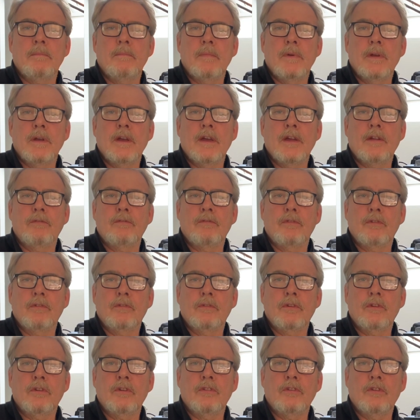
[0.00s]
and
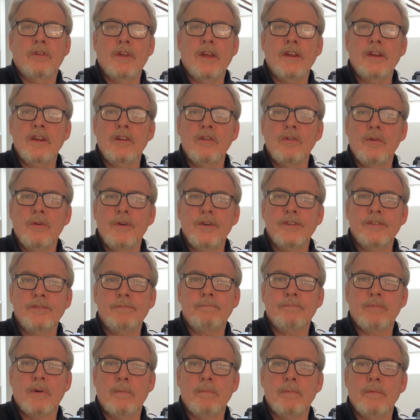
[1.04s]
any noise
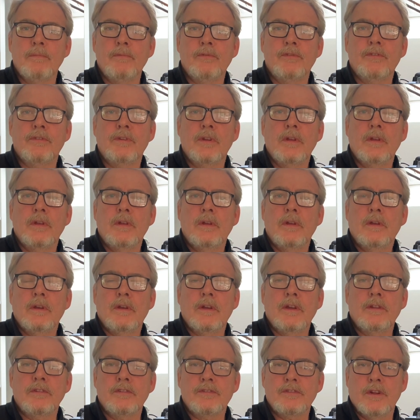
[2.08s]
problems
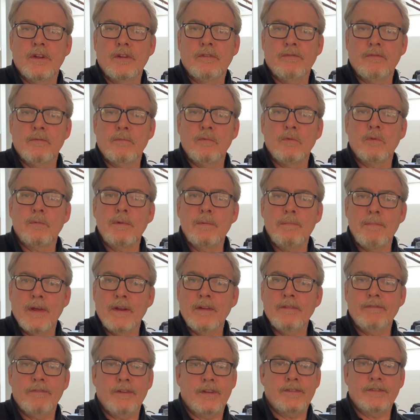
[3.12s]
in the transformer will be
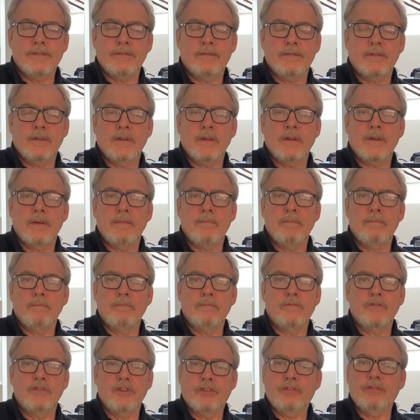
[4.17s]
manifest
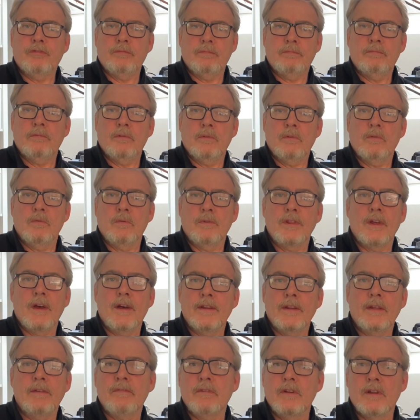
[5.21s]
just
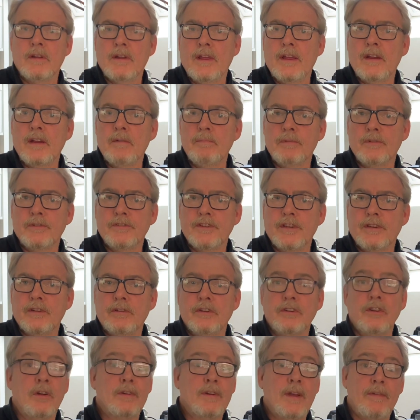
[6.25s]
without even an input signal.
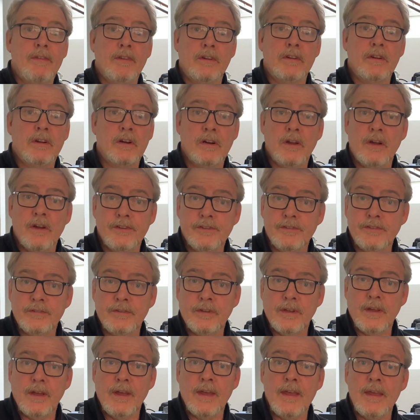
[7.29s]
You don't have it in Class
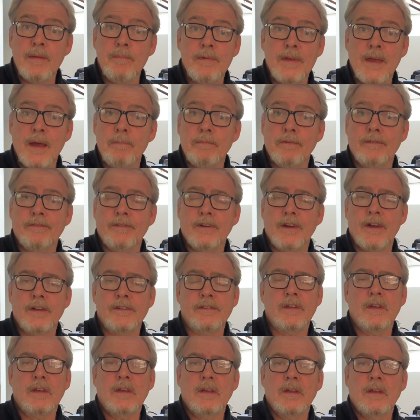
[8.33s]
AB
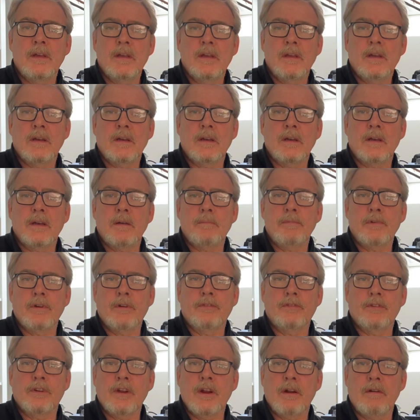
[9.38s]
amplifiers
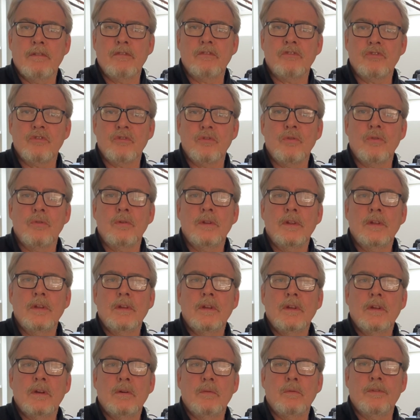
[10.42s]
because the current draw
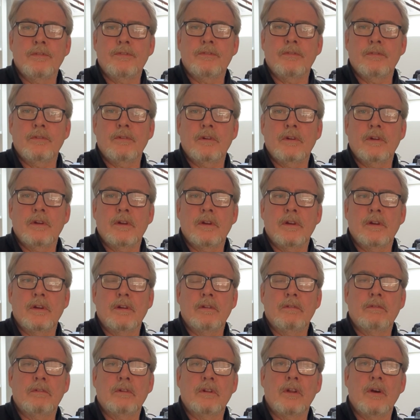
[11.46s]
with
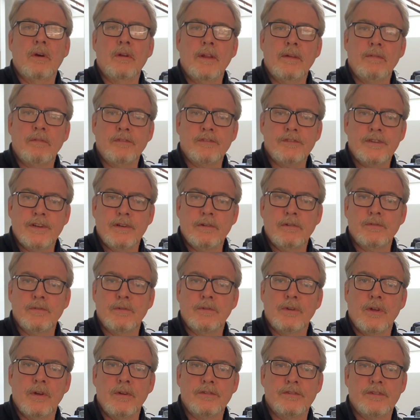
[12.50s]
low level signals or
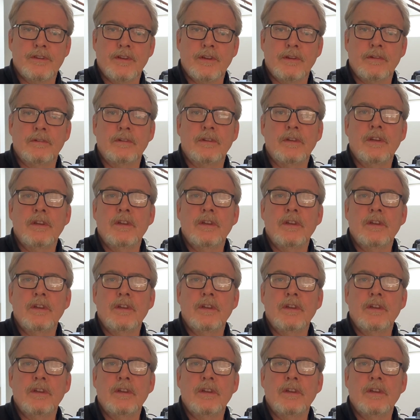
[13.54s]
no signal